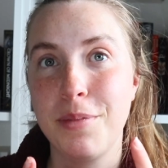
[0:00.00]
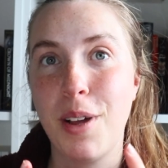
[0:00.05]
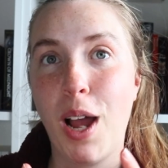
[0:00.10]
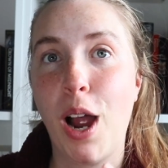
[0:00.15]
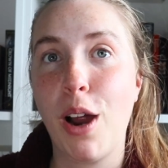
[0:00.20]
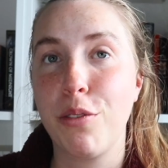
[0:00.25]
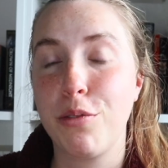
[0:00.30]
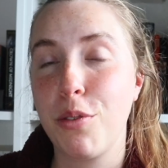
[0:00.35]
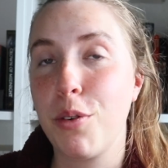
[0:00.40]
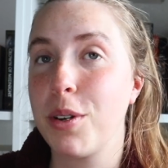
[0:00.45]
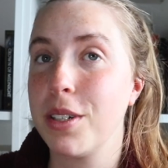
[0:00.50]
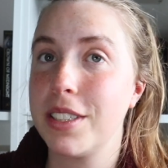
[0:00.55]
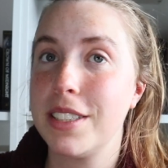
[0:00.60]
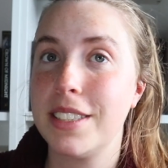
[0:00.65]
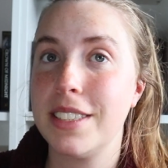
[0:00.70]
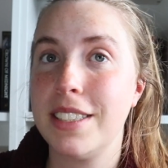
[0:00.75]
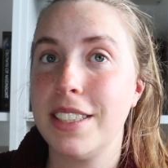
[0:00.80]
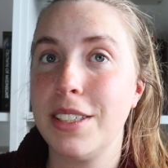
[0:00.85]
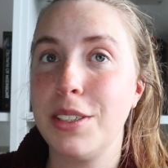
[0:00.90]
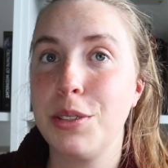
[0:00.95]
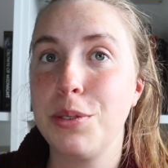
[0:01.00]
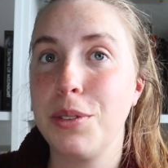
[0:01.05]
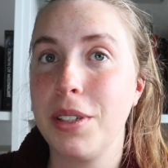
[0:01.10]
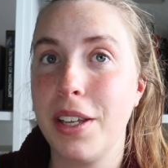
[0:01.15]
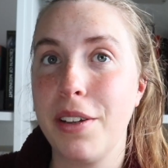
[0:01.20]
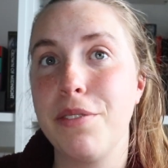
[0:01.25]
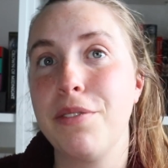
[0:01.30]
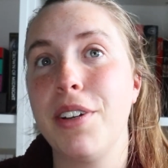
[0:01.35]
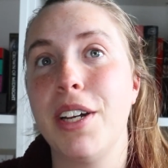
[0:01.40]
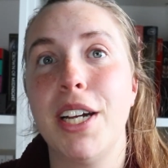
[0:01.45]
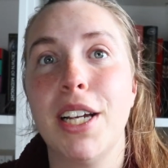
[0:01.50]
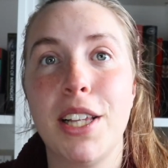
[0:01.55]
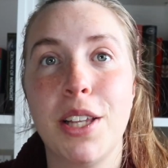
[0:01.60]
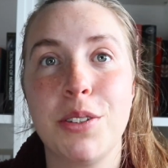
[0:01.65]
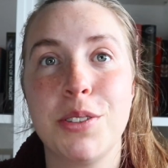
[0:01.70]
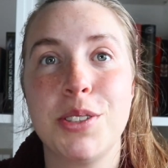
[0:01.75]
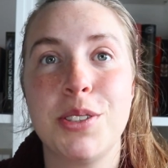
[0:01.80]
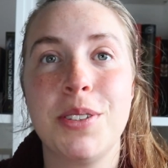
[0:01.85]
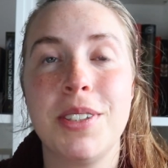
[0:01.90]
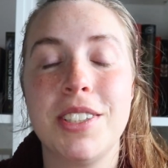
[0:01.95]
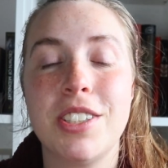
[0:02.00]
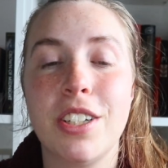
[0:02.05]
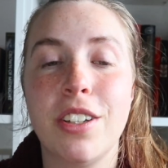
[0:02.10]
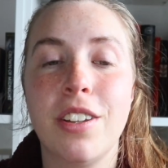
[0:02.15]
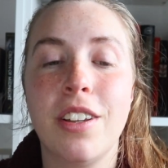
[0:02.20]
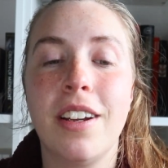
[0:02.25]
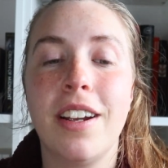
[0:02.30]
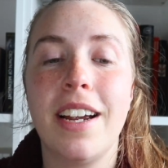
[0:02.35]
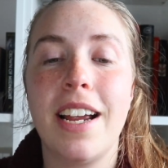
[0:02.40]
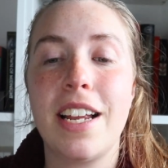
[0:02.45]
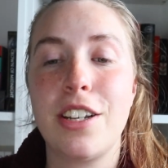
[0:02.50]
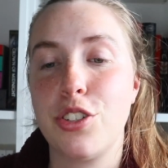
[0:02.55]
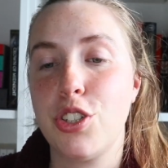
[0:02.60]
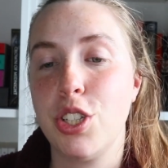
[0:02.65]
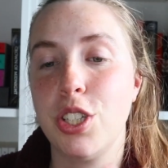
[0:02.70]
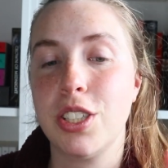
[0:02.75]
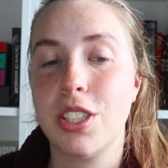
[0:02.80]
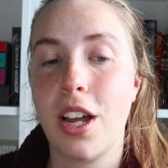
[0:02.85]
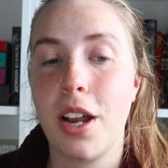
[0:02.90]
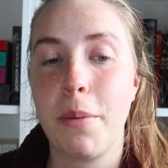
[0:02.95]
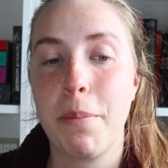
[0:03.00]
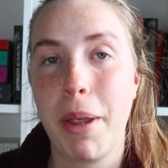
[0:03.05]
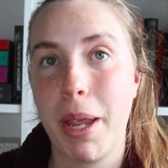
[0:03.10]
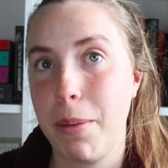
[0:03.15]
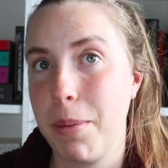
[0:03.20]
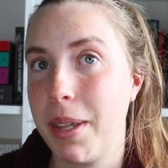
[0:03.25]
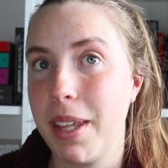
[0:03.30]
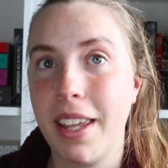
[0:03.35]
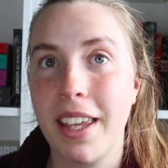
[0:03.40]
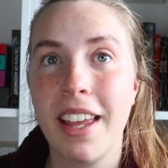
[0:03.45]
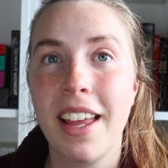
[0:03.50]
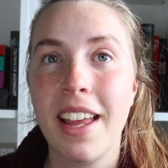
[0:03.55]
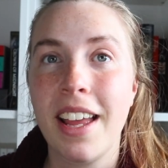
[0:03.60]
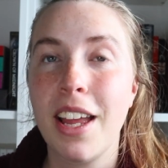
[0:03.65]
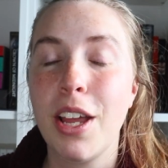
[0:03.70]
are forced to live very close to each other, and she's got a baby